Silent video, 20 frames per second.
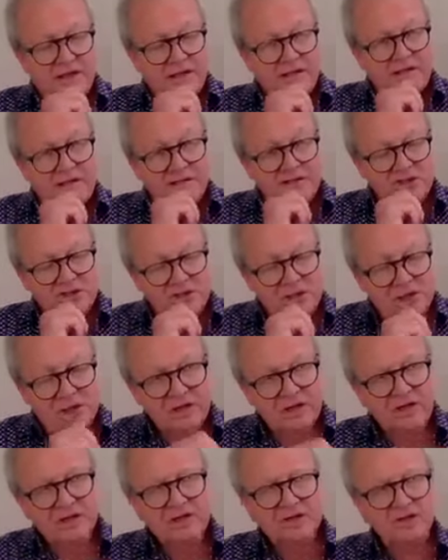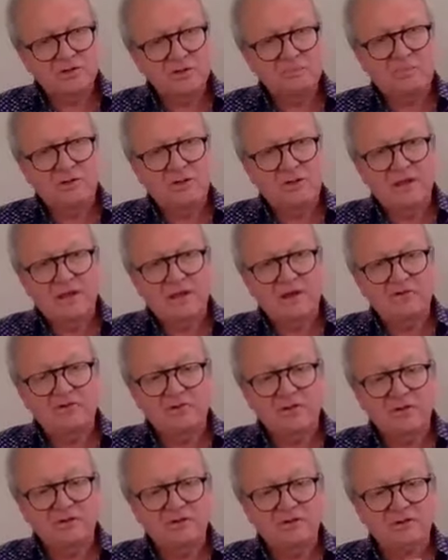that the Chardonnay should be the
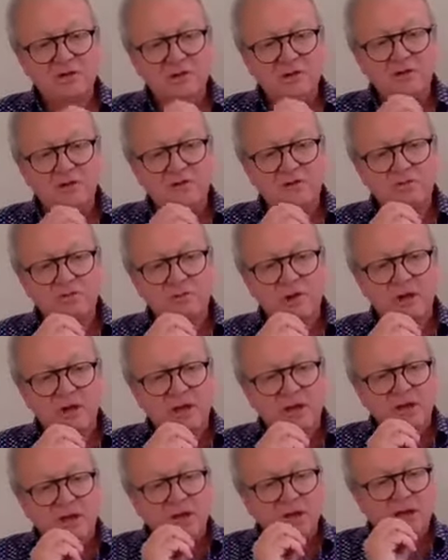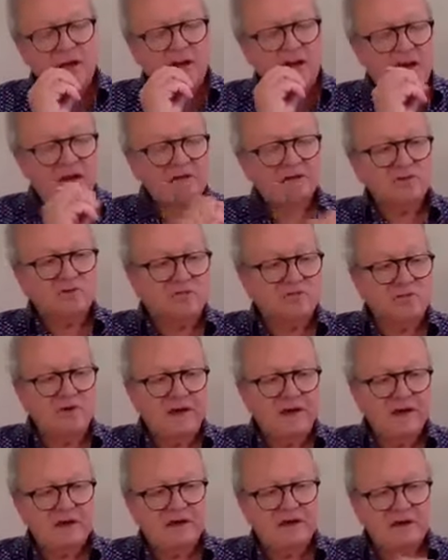entrance. So in actual
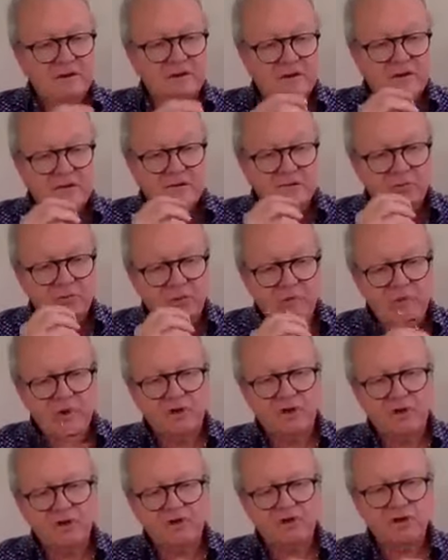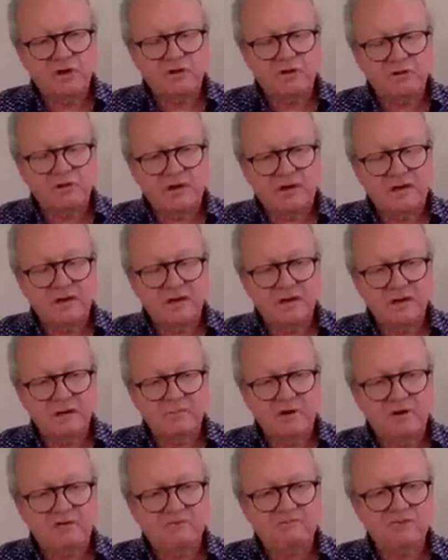fact, we want to show you a
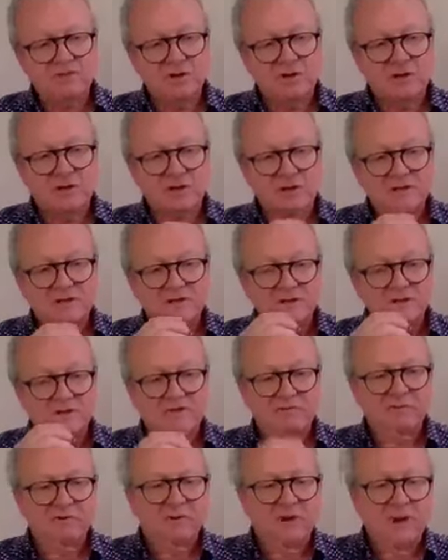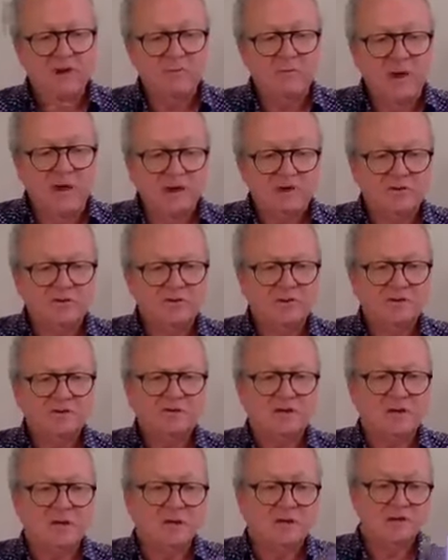little bit of Chardonnay. So if you go back to
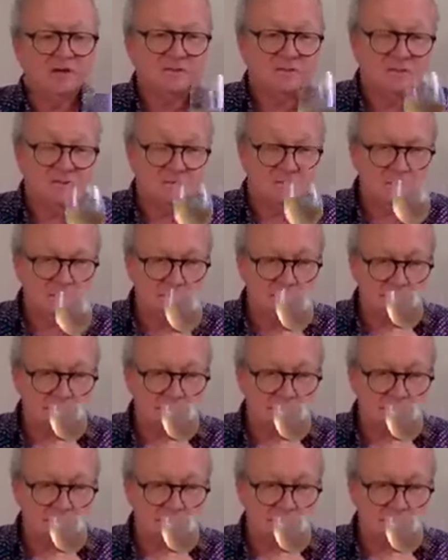this glass,